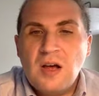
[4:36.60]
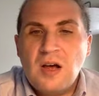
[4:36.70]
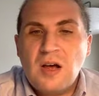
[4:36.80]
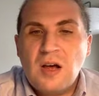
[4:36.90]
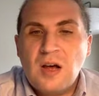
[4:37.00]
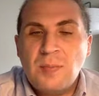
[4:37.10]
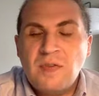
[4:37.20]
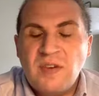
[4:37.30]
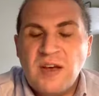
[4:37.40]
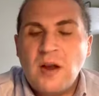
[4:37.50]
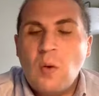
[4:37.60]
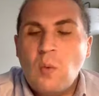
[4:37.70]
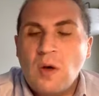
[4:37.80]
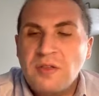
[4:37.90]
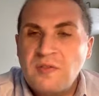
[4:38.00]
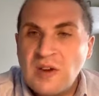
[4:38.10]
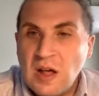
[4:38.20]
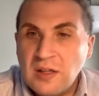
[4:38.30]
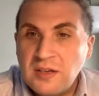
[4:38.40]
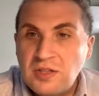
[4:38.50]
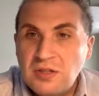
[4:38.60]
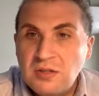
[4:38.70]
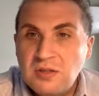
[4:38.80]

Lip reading: I provide a wealth of knowledge